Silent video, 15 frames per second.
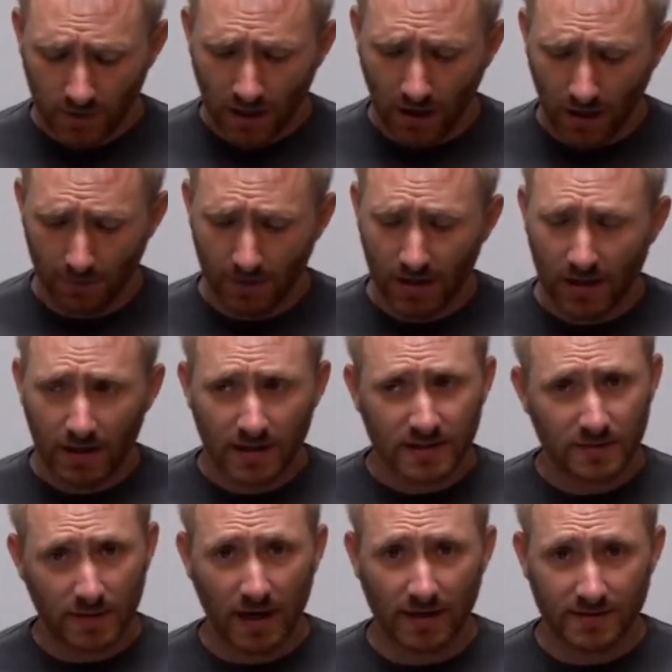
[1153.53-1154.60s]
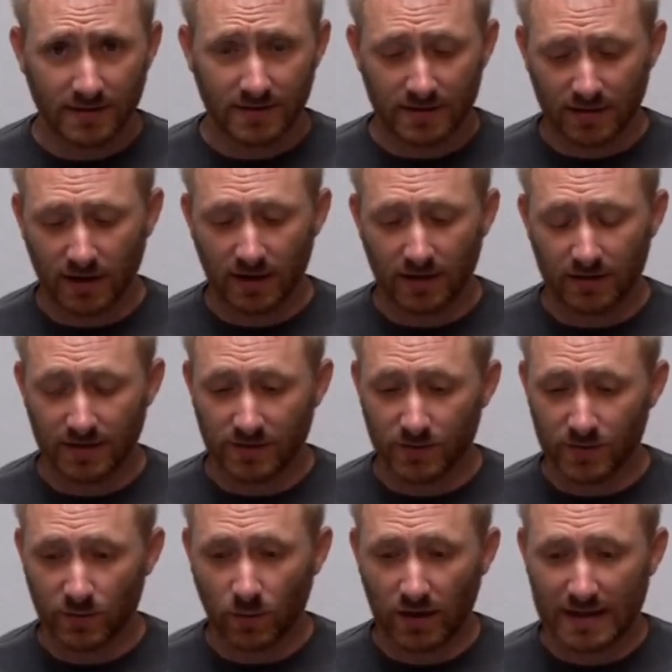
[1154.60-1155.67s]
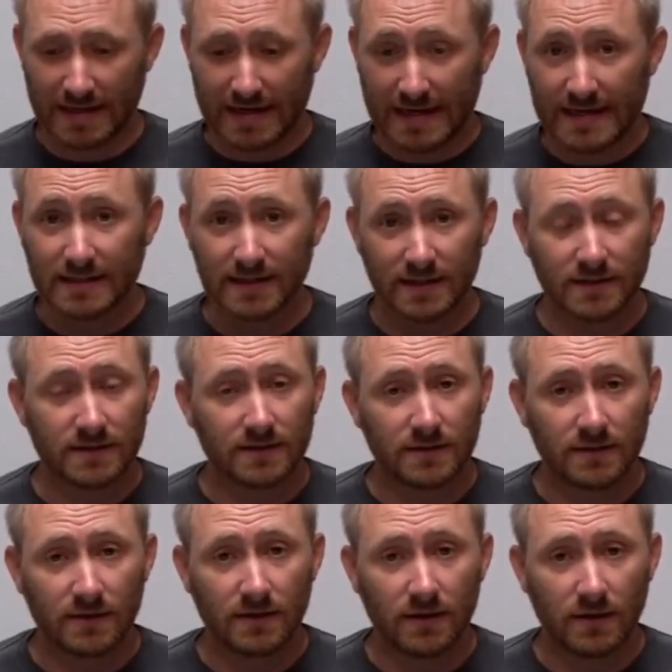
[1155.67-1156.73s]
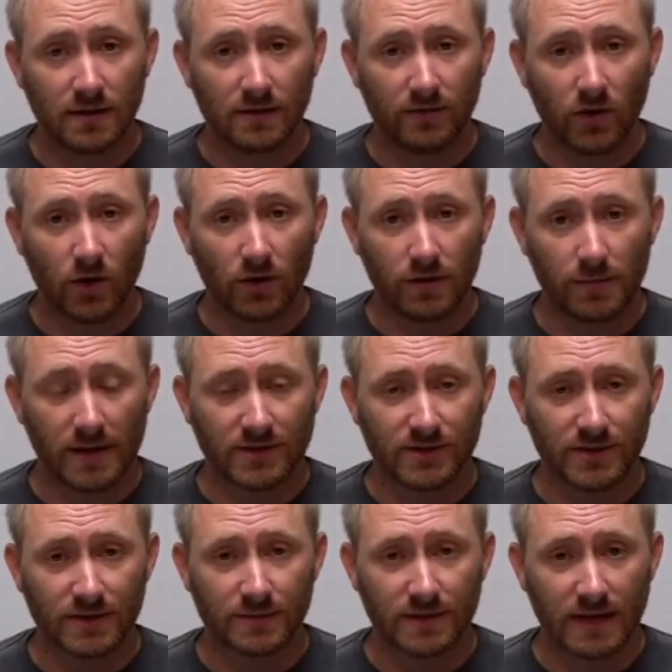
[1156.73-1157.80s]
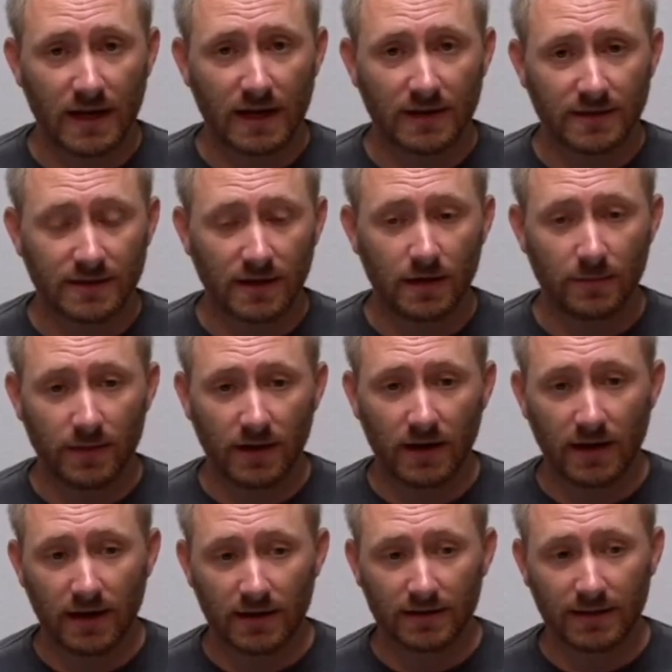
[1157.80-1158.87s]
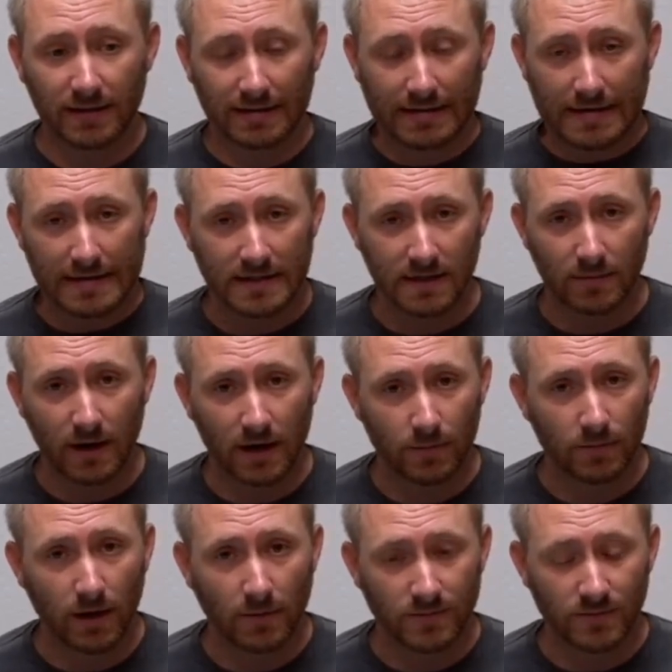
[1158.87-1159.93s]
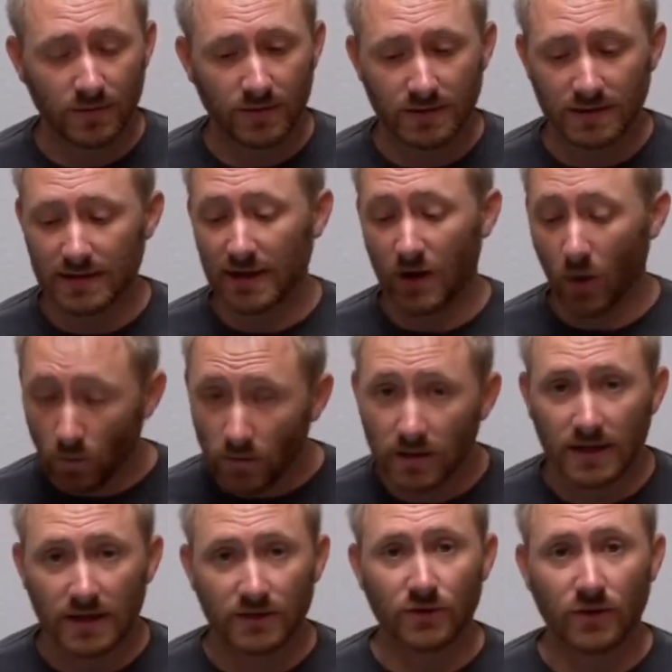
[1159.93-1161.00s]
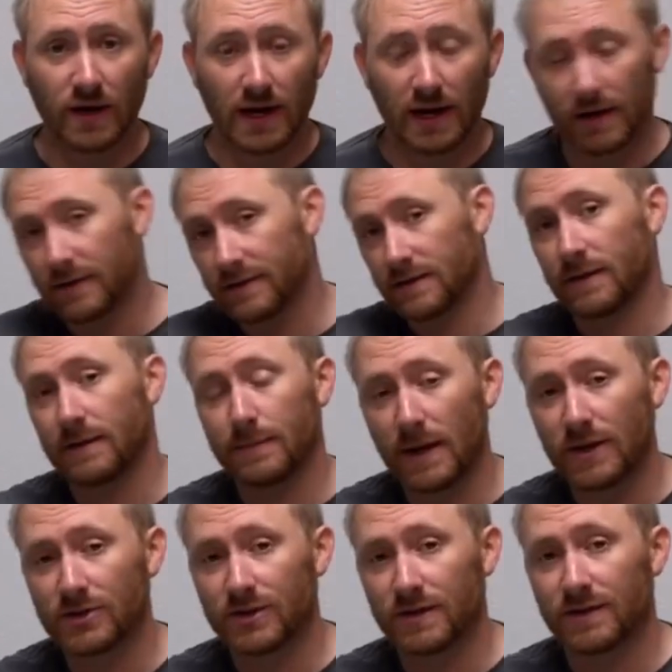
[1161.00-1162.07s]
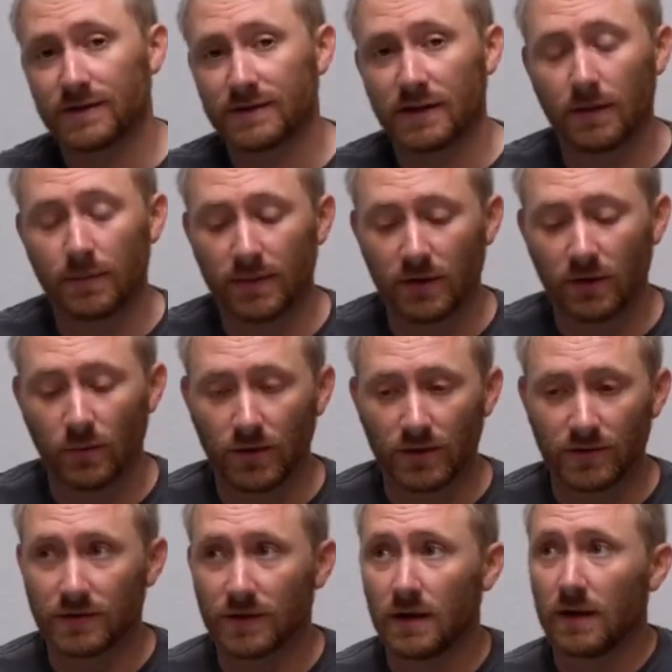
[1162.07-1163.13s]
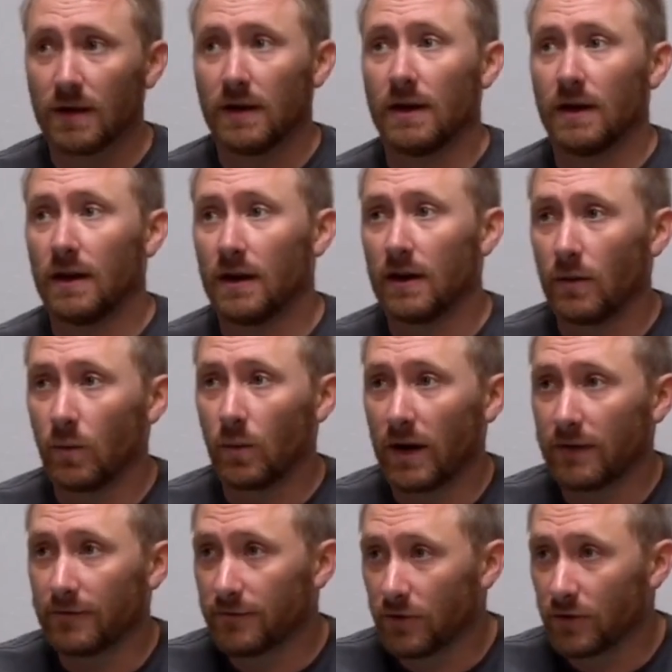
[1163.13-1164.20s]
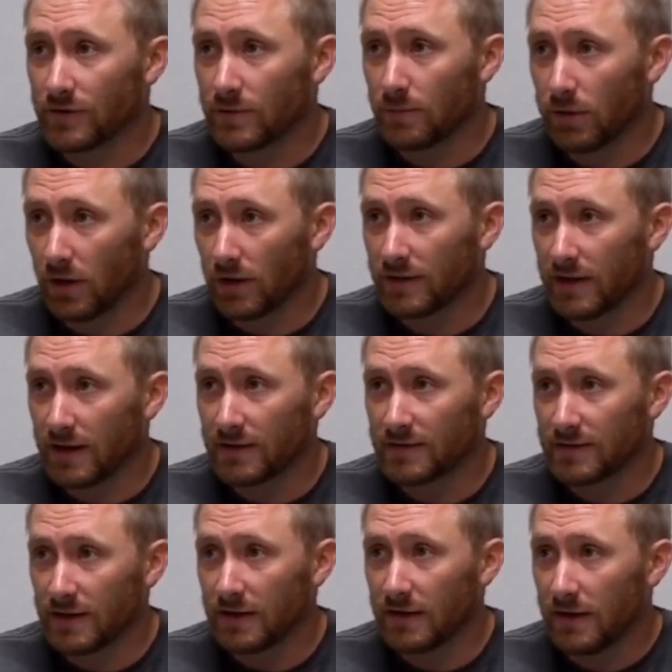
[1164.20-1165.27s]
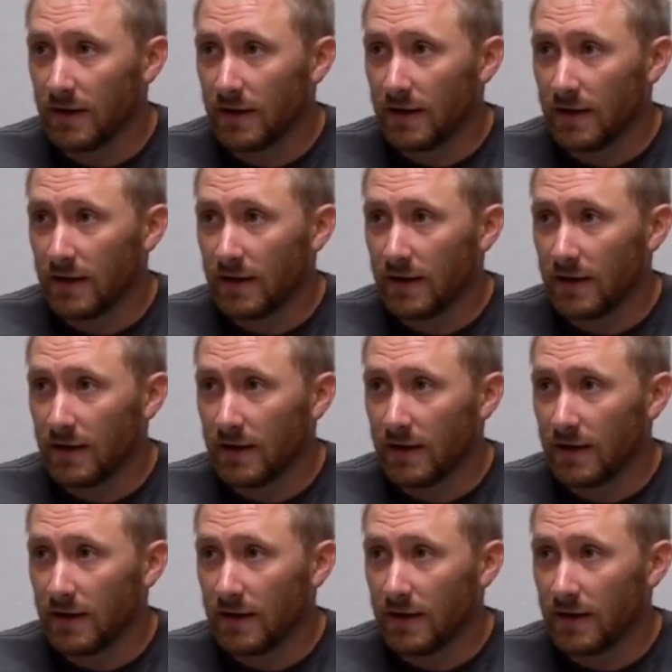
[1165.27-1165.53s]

to be honest, this was one of the easiest of all the mesh systems I had to set up. I had the least amount of problems with this. The only issue I had, as I mentioned in the setup there, was when I first plugged things in,